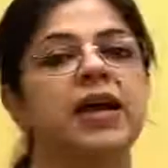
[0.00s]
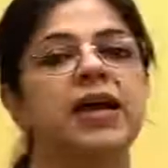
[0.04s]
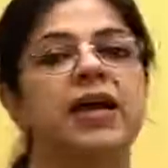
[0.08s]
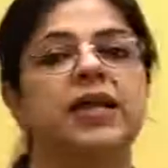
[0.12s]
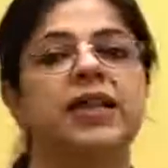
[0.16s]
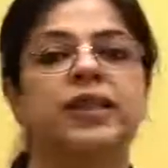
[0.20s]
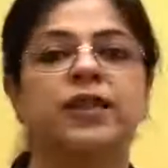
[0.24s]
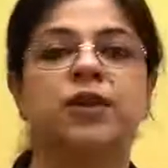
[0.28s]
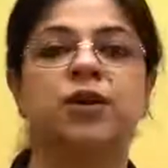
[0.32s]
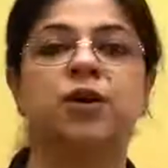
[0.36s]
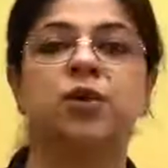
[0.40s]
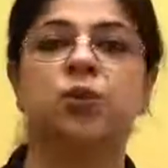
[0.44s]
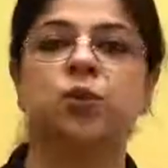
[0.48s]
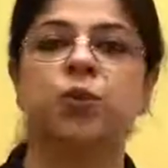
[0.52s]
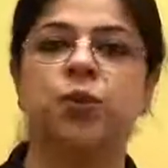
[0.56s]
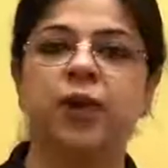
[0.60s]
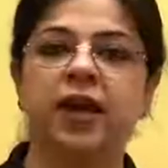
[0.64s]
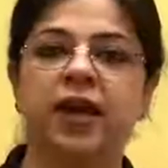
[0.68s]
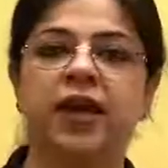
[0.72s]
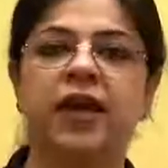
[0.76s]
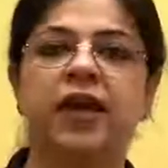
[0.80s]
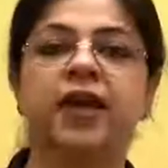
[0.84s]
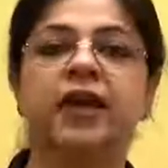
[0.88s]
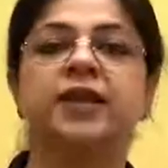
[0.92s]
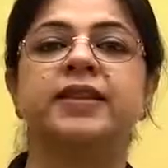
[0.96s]
the
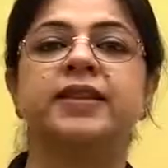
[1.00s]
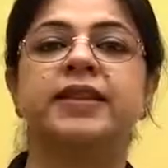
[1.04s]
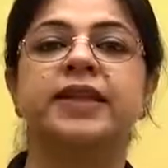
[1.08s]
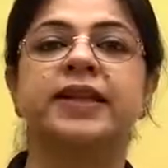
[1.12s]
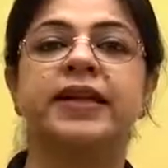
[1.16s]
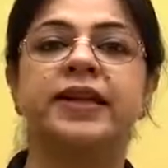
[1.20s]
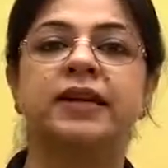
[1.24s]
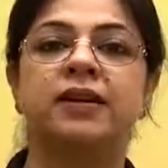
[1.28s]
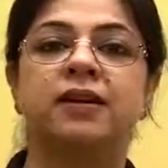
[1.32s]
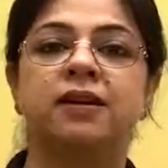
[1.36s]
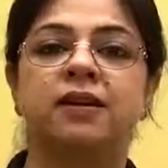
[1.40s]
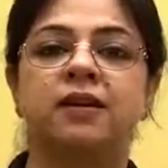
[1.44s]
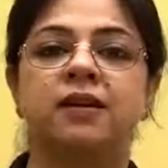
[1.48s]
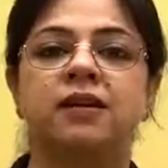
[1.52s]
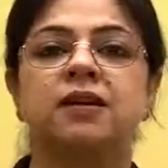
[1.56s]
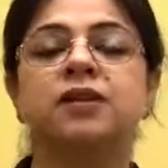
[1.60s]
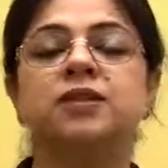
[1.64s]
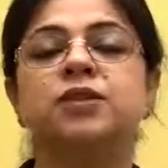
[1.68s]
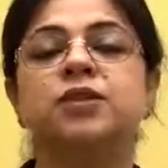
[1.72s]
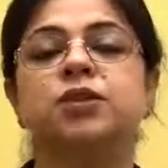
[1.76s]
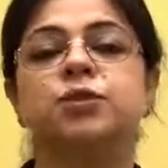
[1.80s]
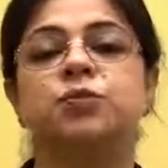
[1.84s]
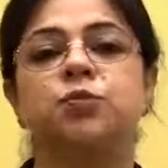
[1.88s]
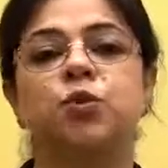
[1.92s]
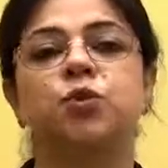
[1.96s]
way the
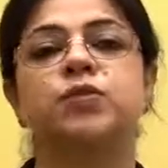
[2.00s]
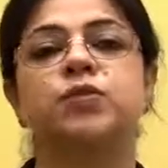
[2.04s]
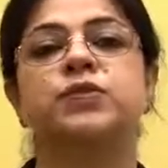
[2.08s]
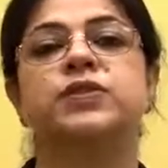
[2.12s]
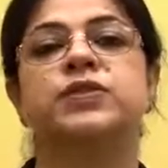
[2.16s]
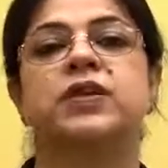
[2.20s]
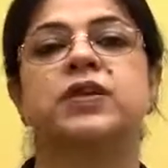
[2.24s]
Earth moves